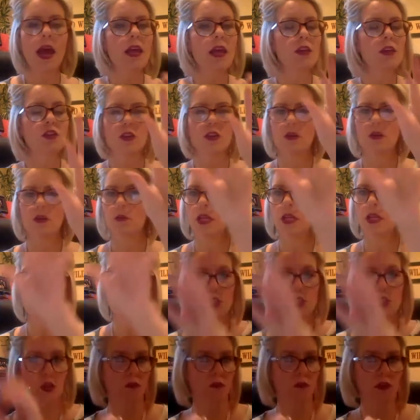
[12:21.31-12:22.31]
You can place
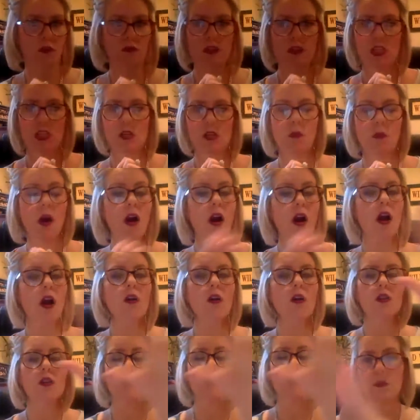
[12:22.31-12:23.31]
250
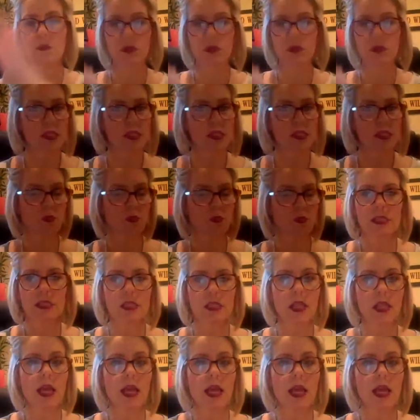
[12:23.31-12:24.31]
tomorrow. You can place the rest
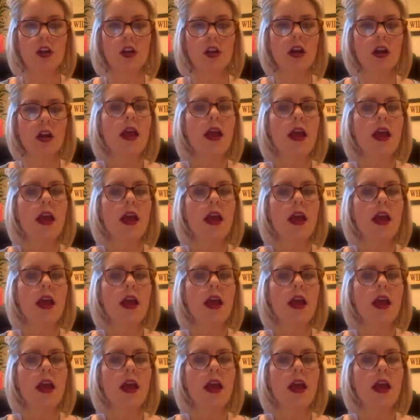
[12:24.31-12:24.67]
later.